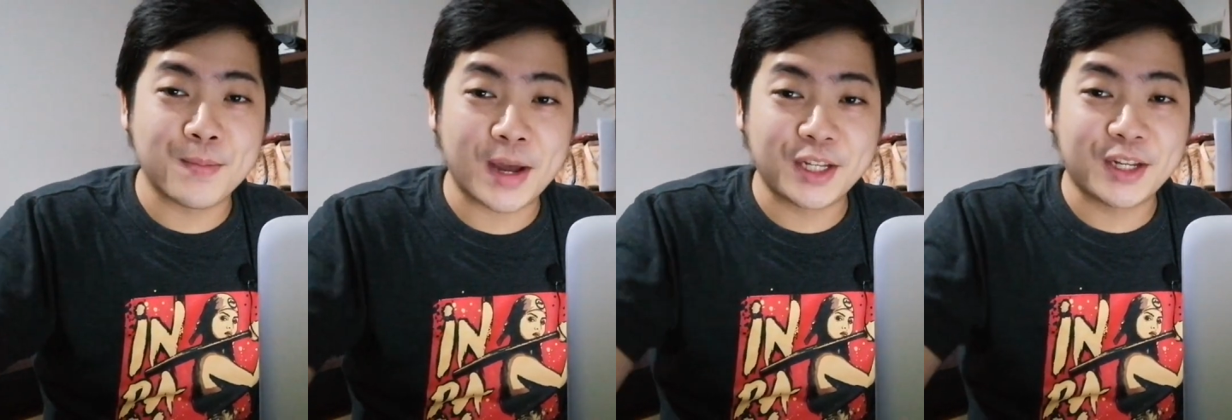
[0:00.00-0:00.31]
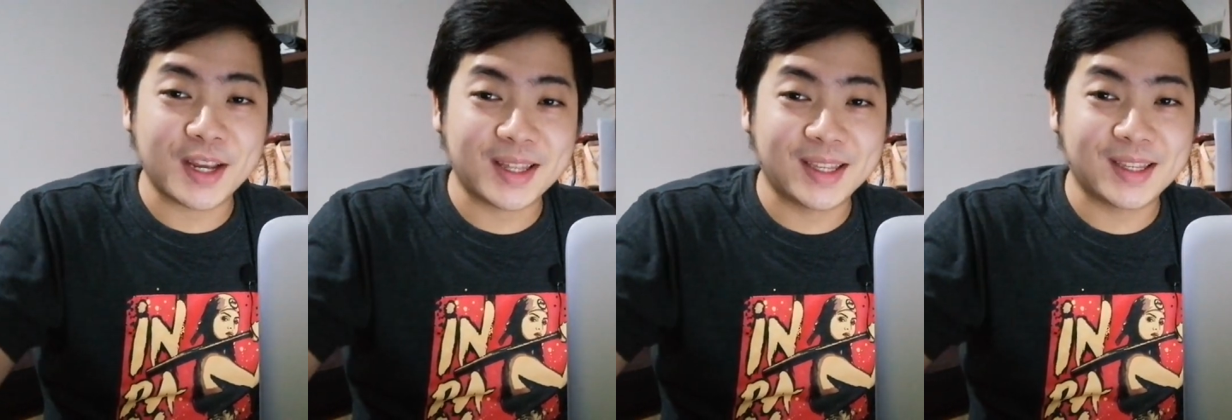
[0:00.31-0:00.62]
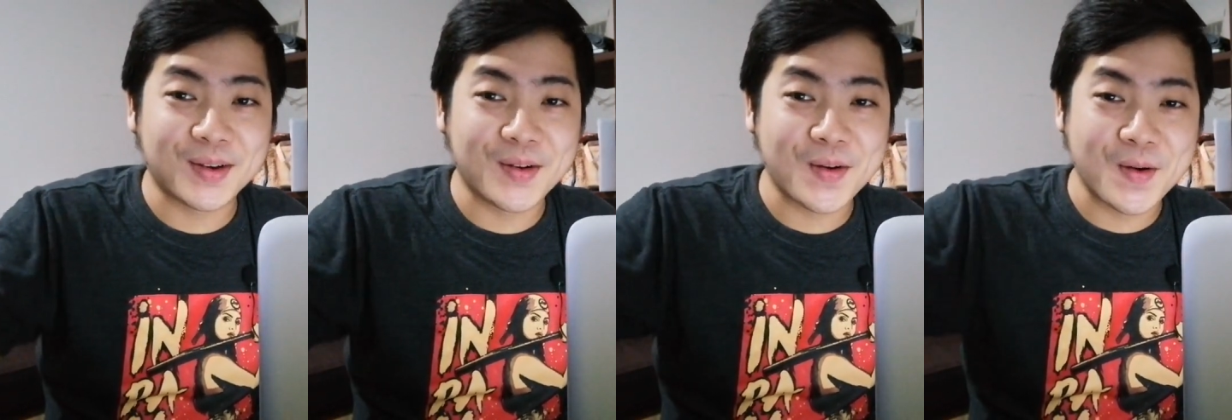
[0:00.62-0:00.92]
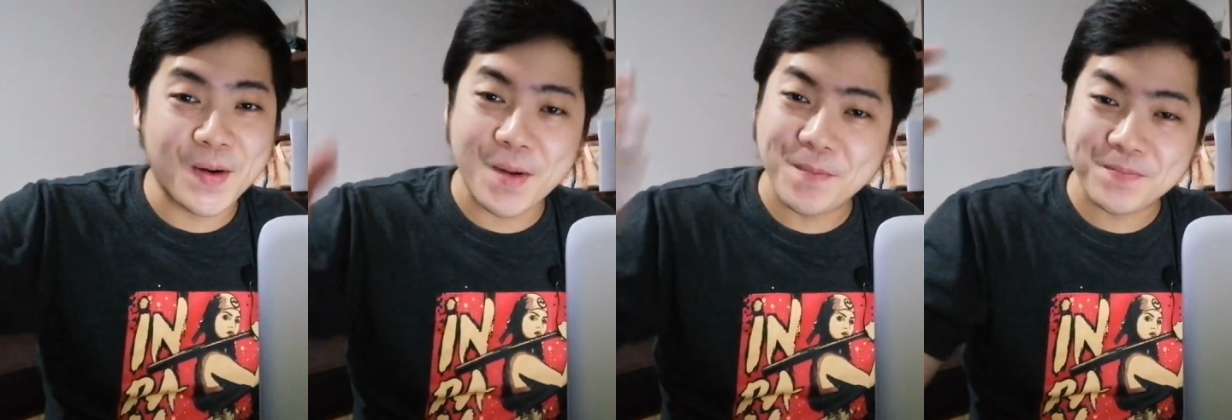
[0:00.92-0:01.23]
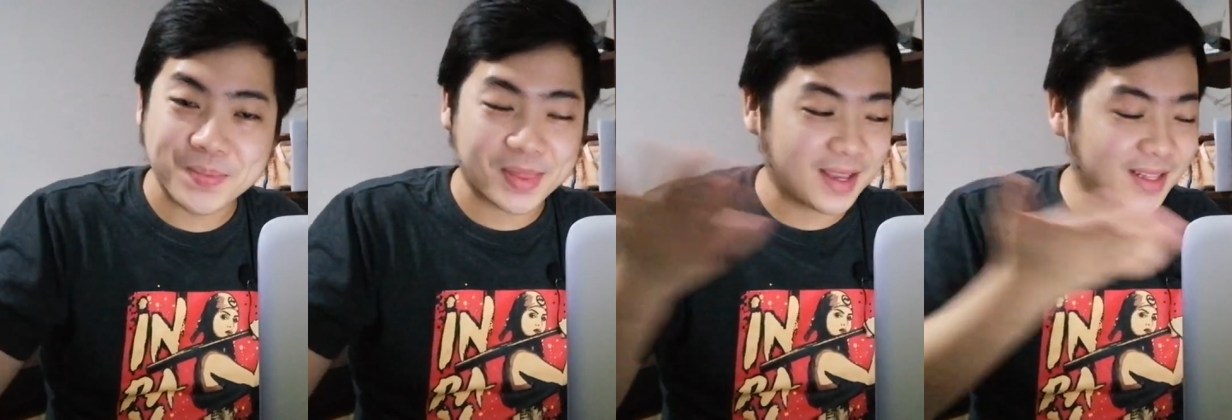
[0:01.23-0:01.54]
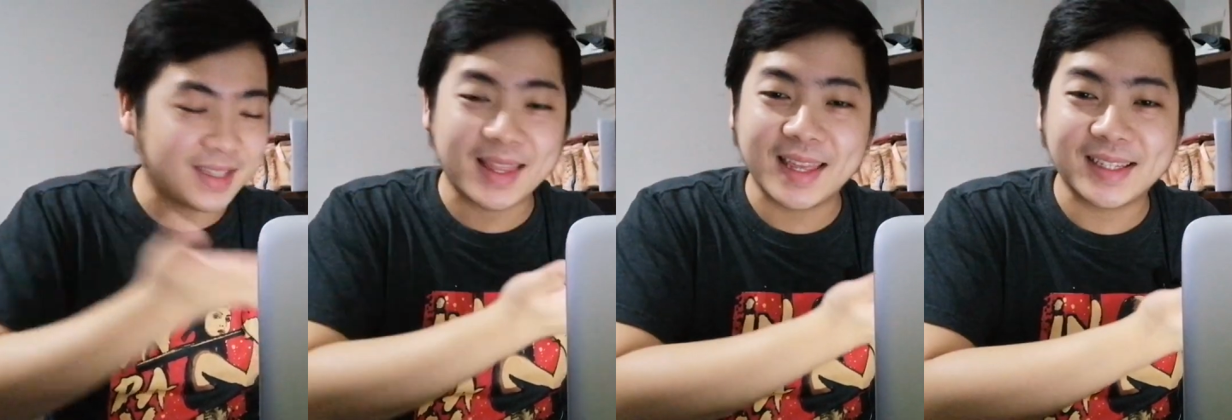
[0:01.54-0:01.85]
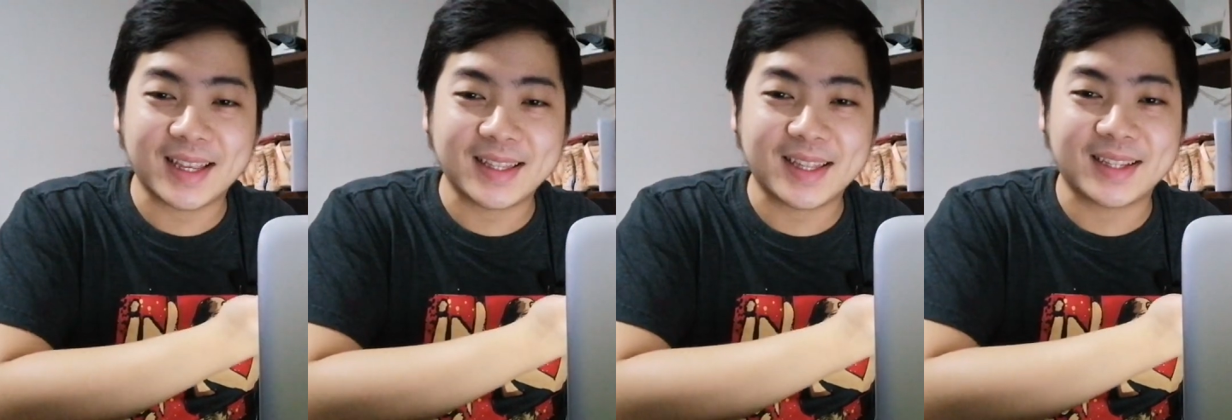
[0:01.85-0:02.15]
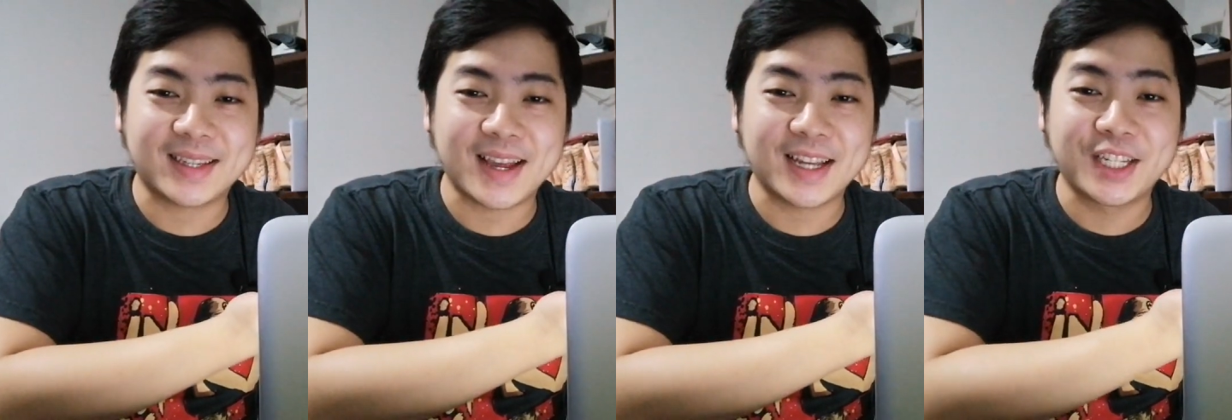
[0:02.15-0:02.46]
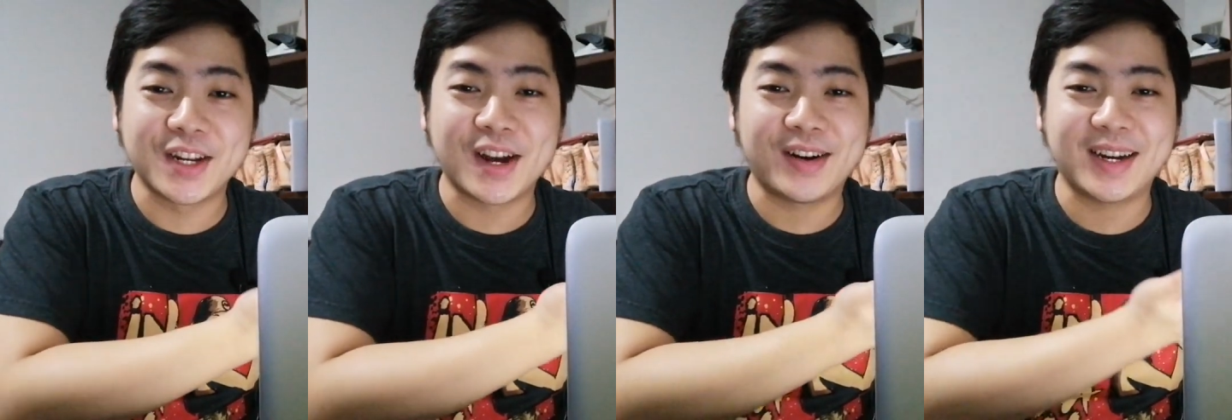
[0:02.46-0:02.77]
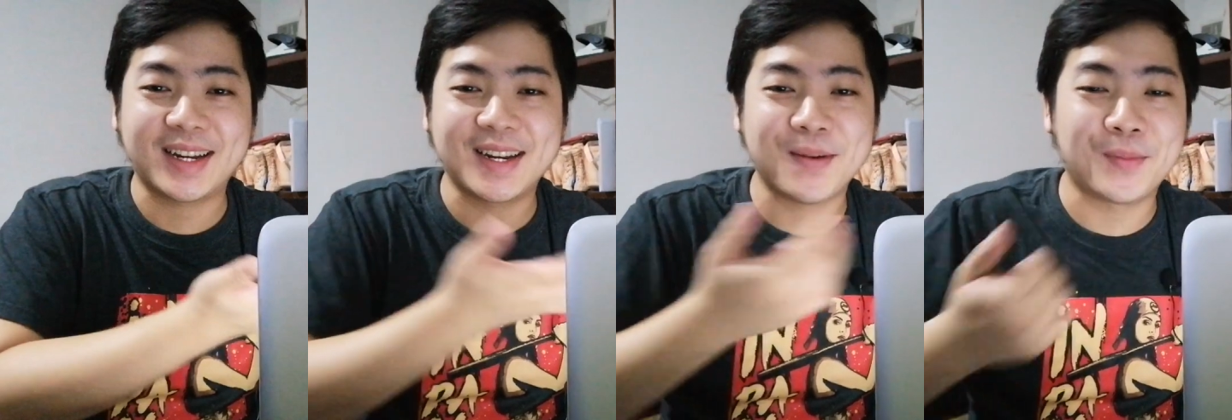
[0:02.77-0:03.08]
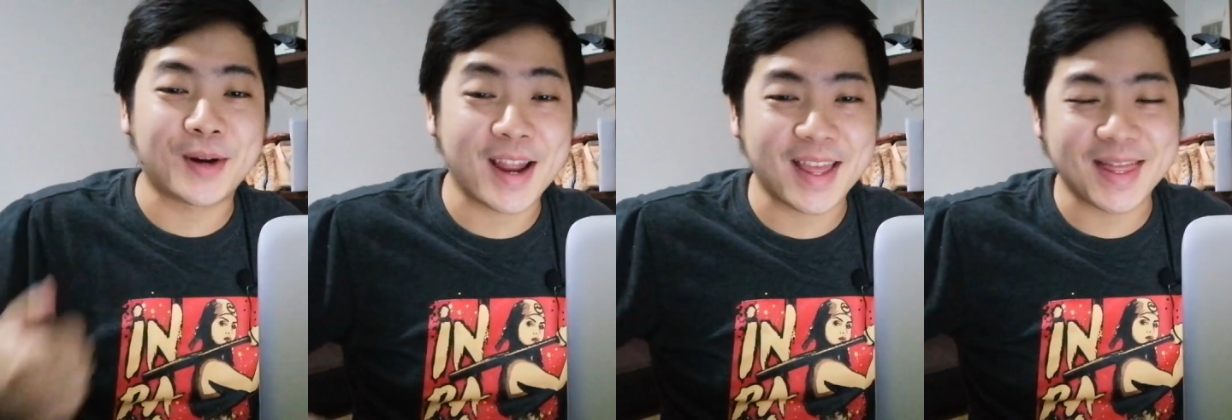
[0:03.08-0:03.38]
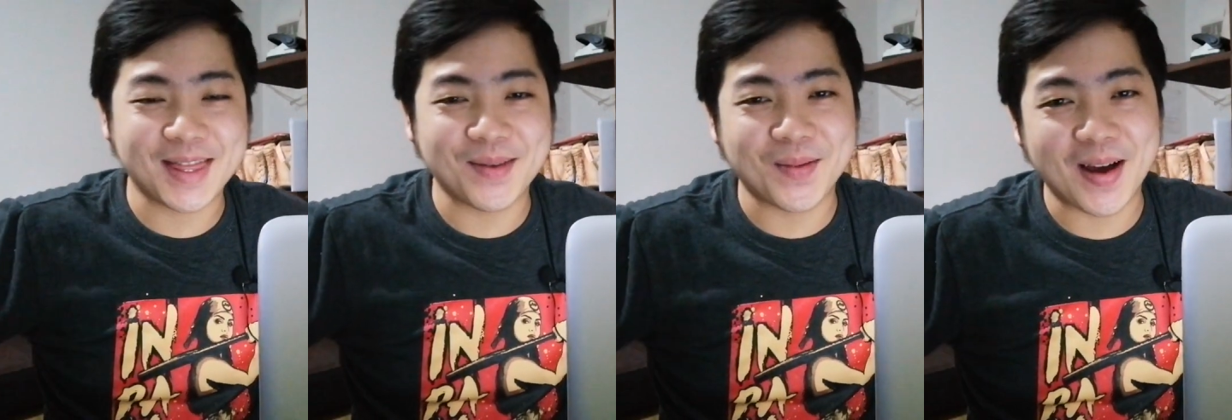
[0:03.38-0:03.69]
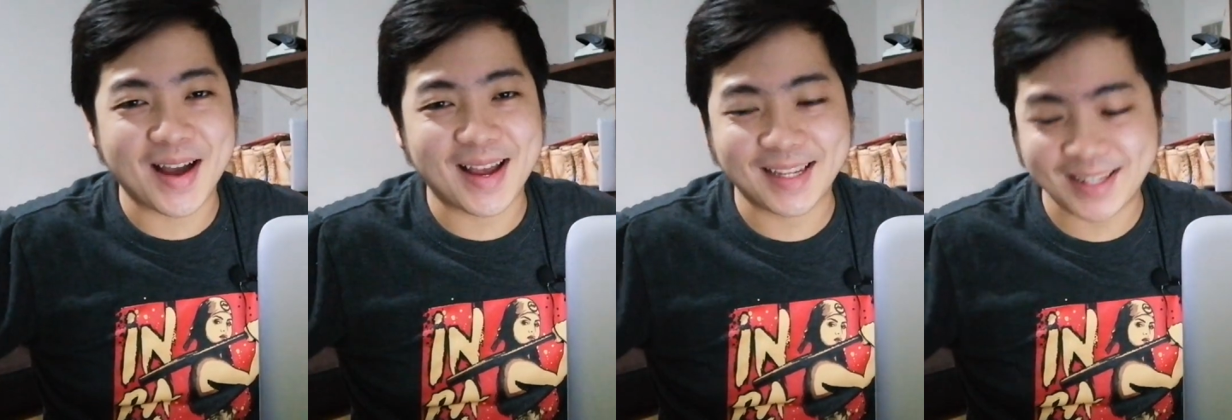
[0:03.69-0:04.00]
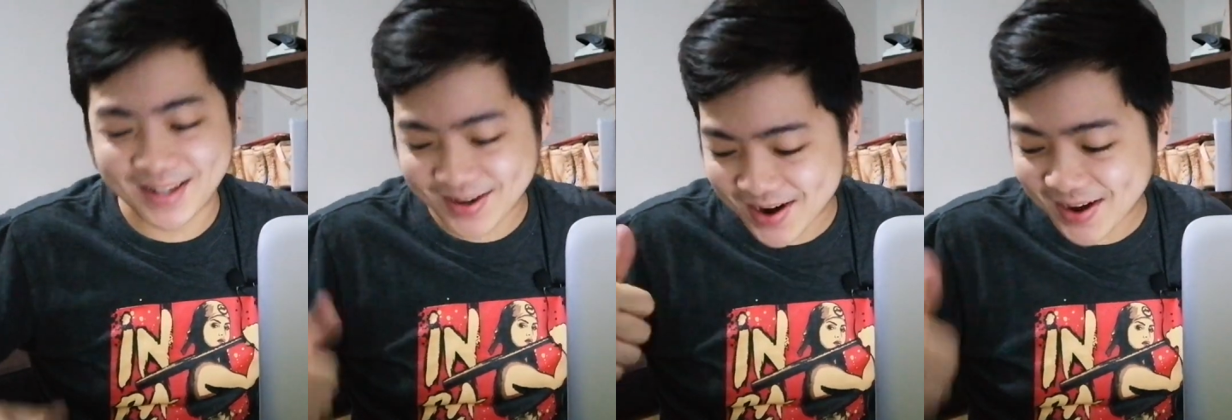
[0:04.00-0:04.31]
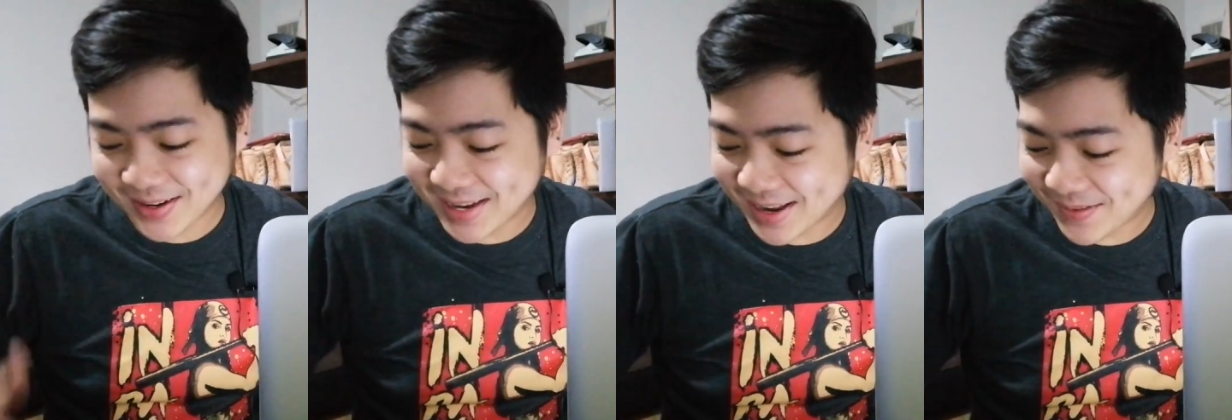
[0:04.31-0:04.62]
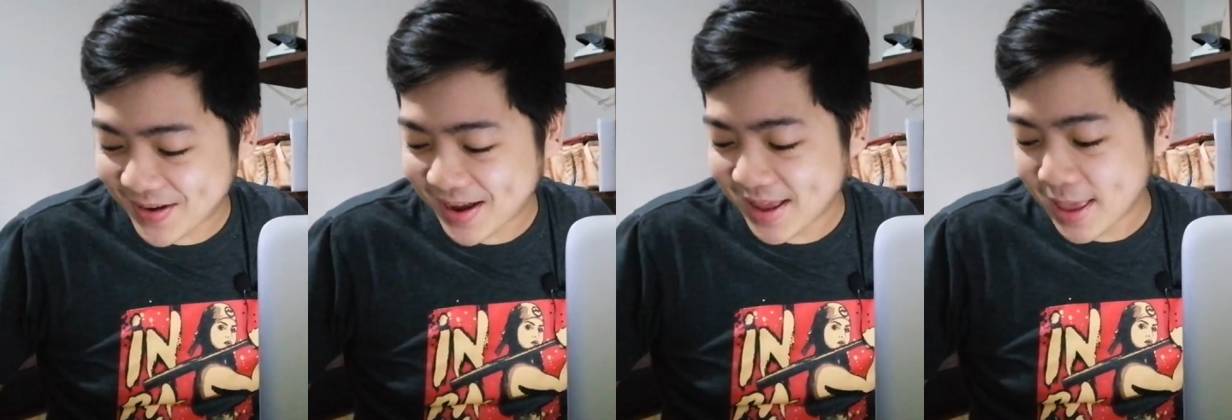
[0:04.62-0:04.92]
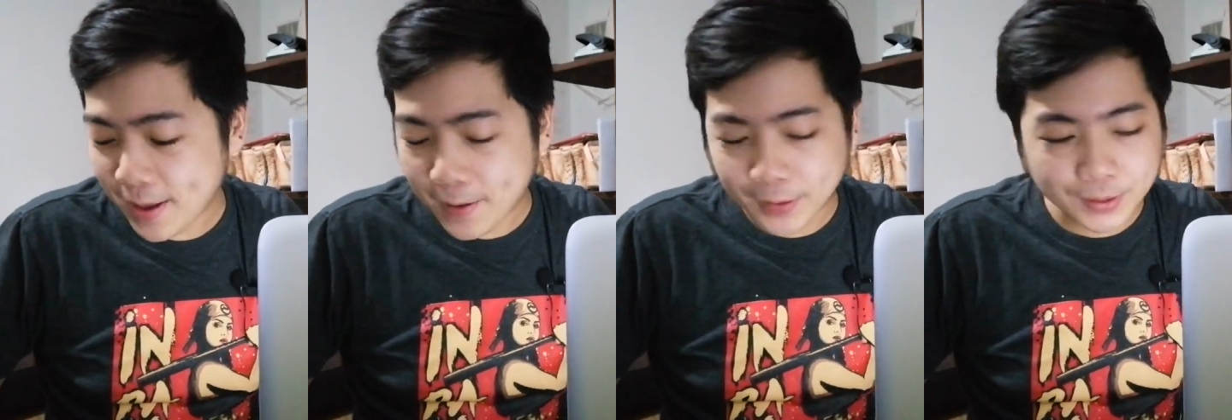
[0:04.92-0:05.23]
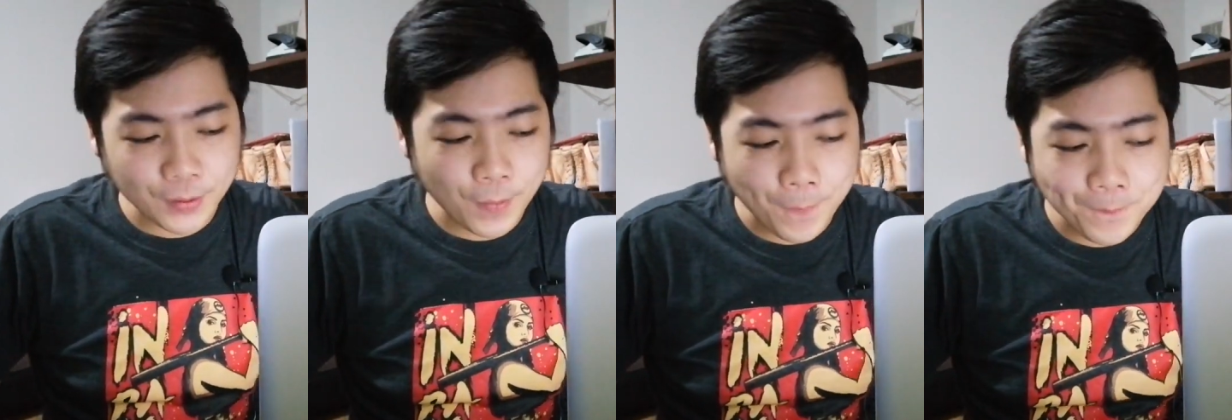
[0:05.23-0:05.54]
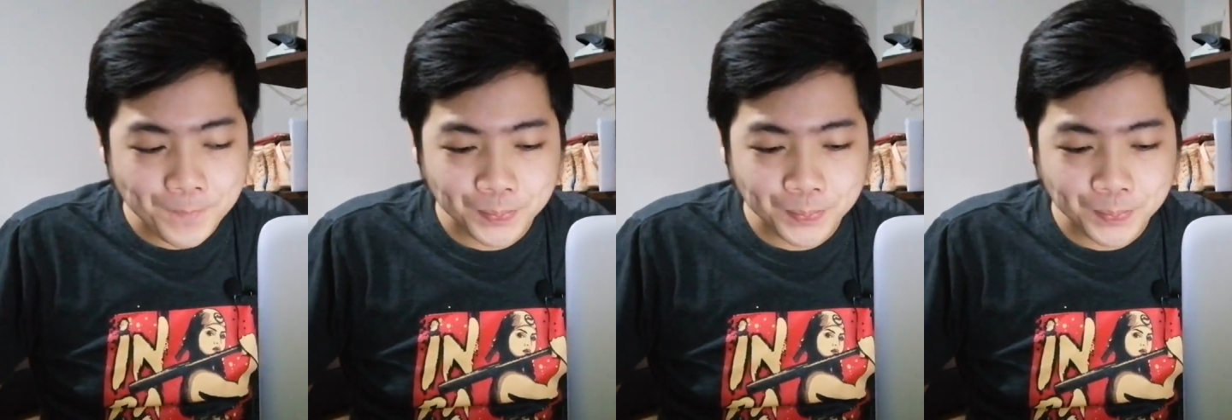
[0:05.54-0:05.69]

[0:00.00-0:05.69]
budget, so dili sa generic nga brand, di ba? Yon, di ba? So